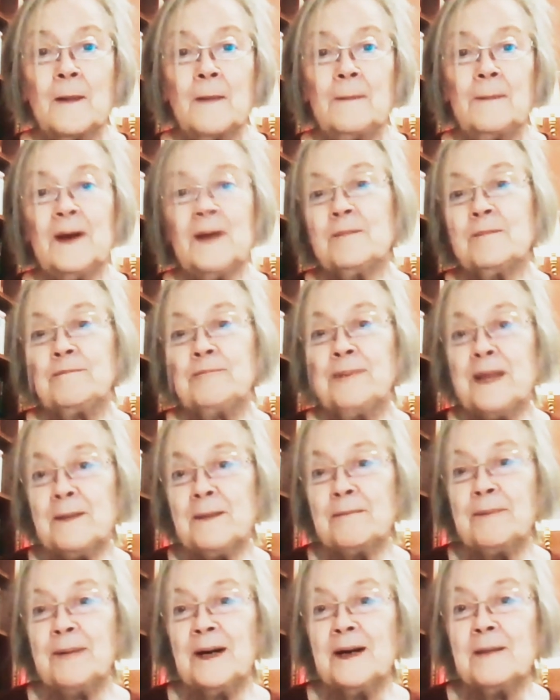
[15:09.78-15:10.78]
But bit
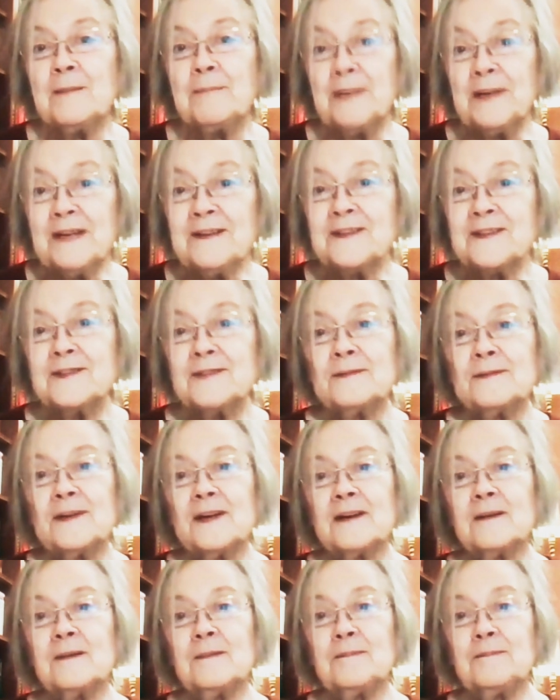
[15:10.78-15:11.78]
by bit, you
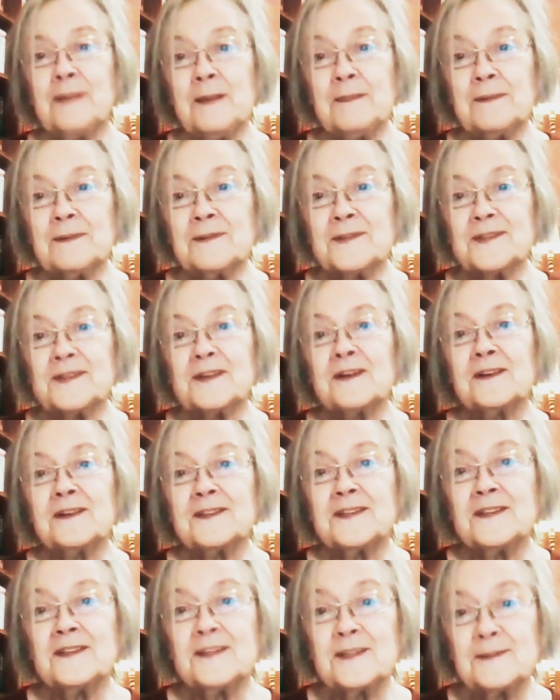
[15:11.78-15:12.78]
know, people
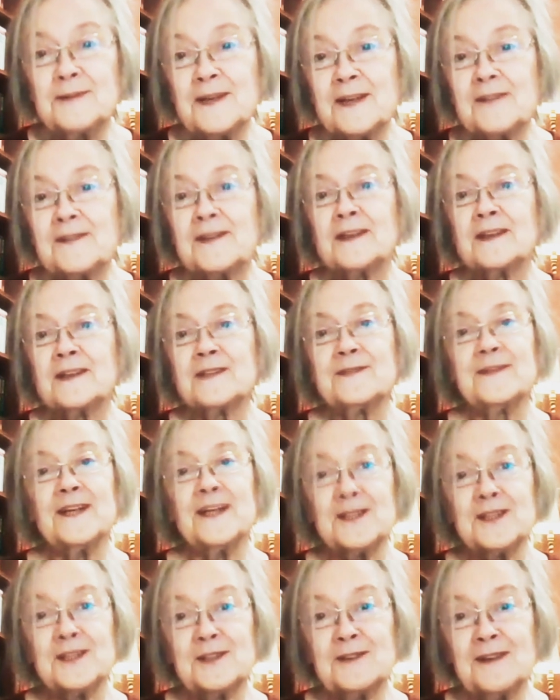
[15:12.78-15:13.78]
started doing things
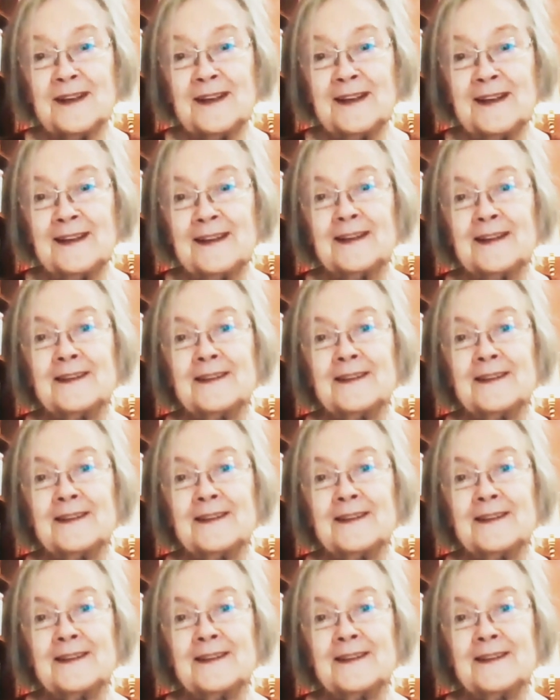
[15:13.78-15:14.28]
virtually.